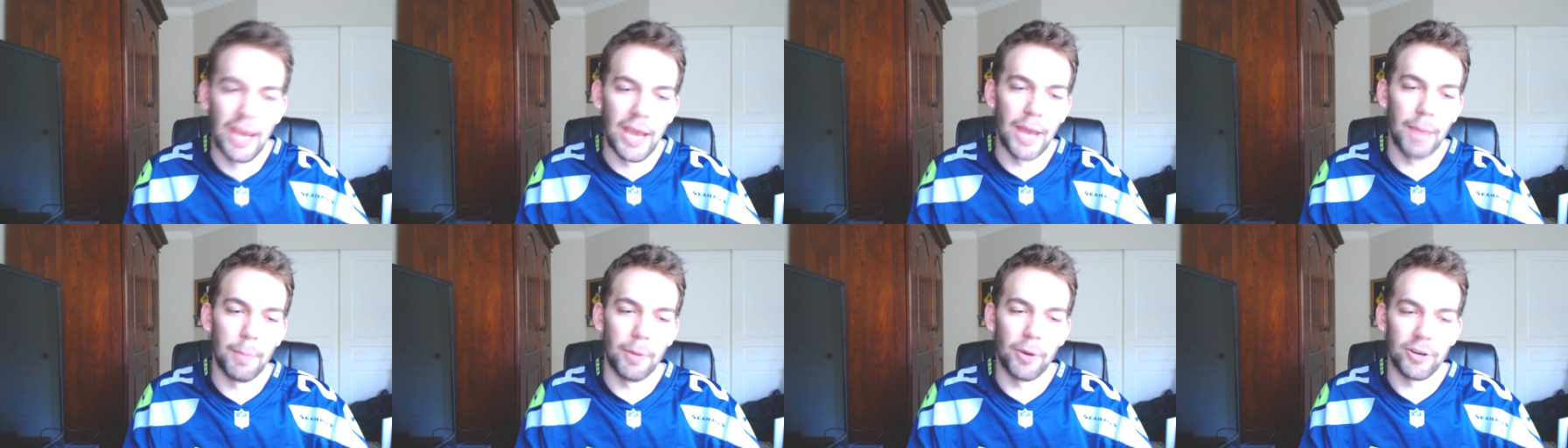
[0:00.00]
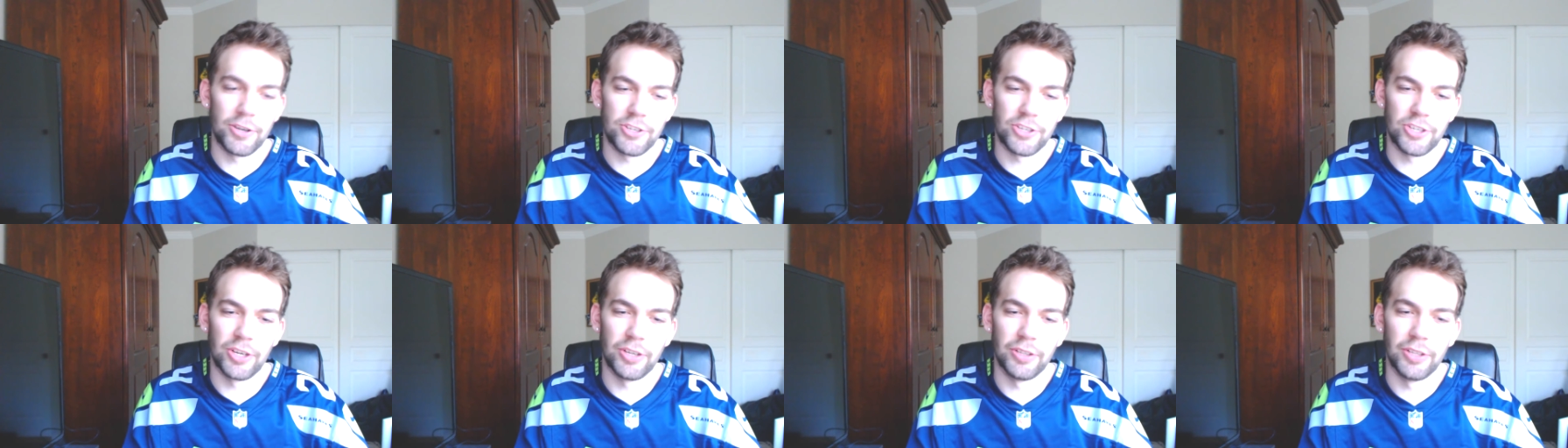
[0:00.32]
And
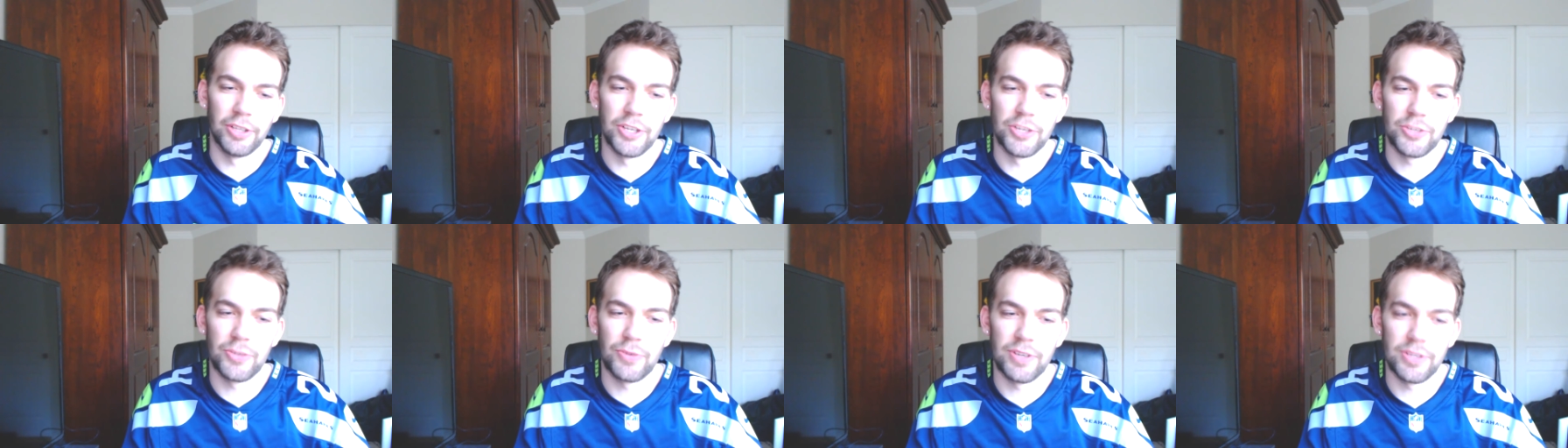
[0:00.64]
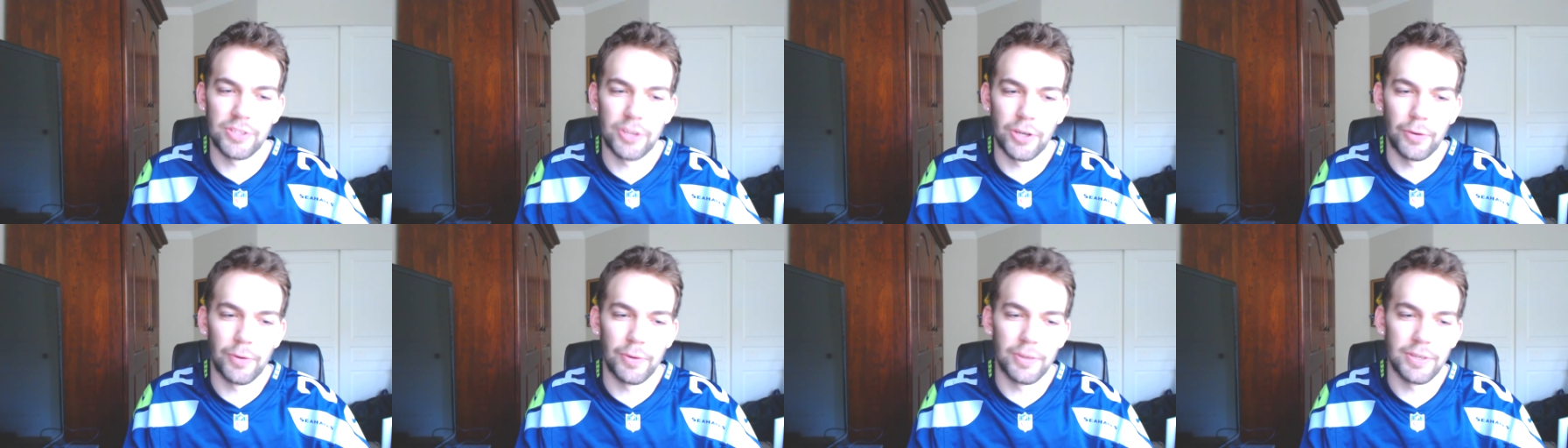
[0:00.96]
Marshawn Lynch
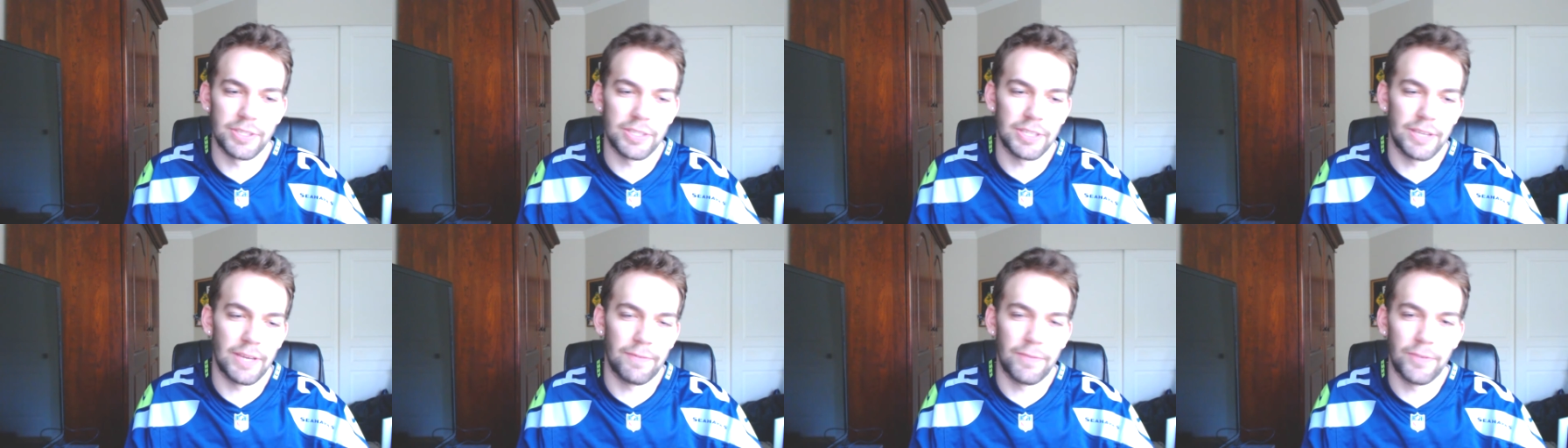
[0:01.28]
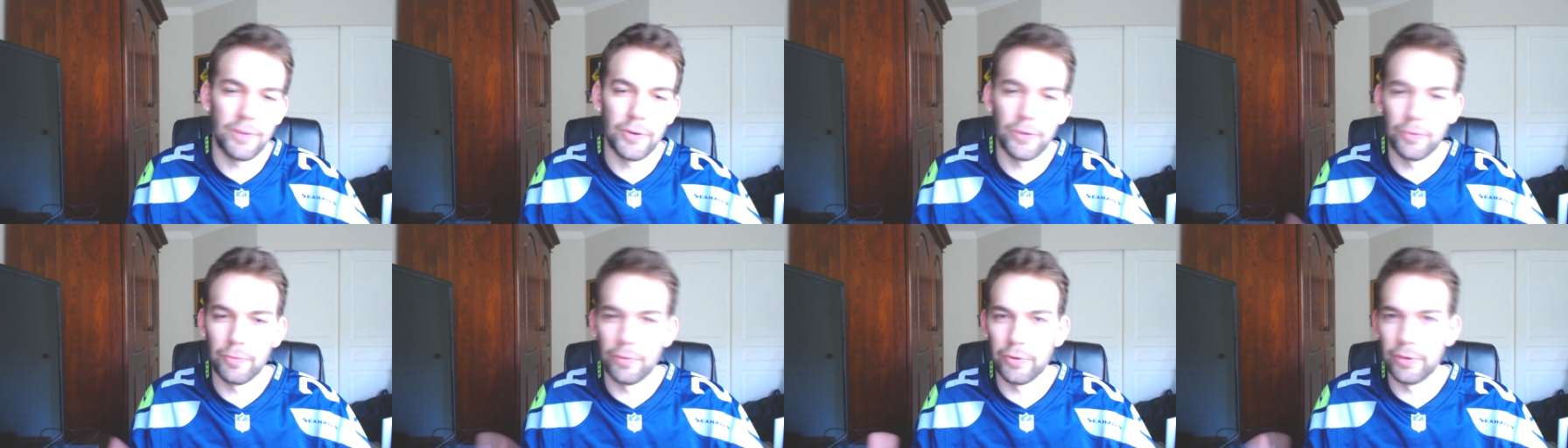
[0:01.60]
has always, if
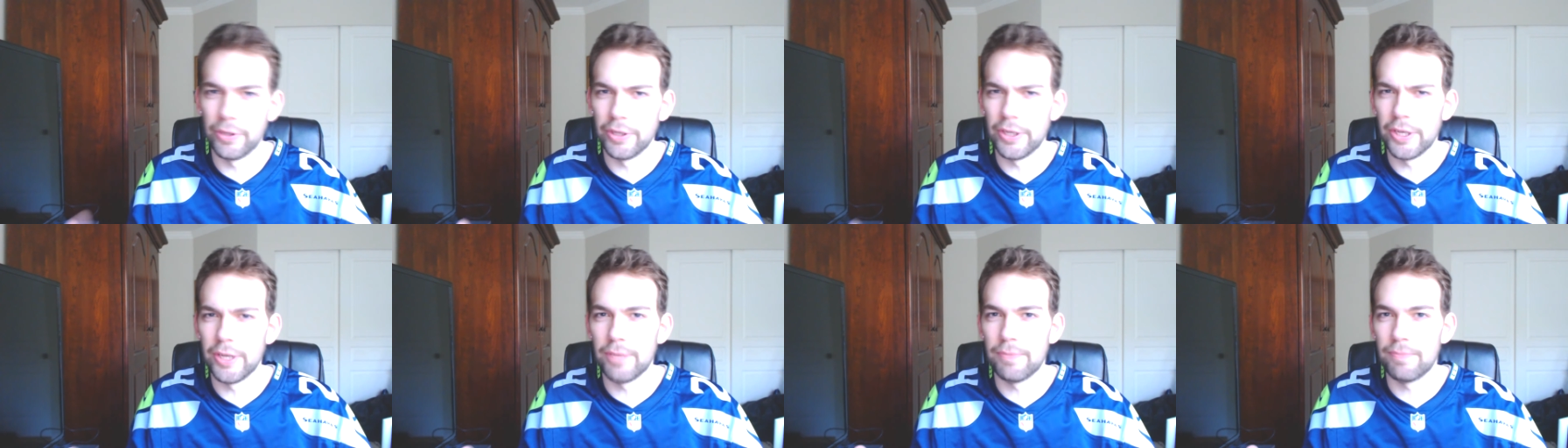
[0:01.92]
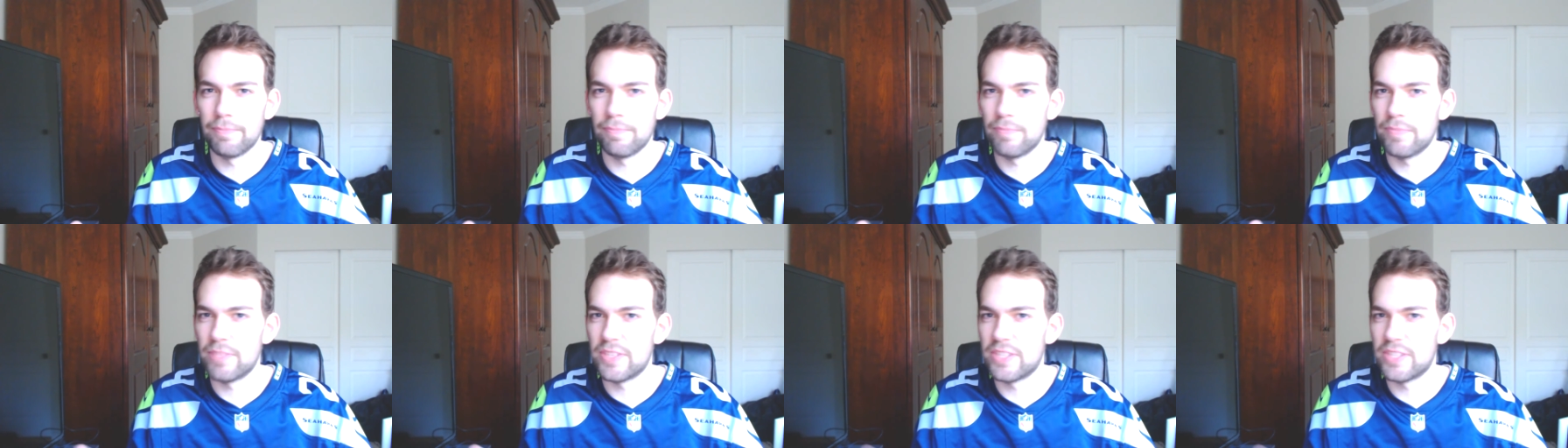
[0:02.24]
you don't really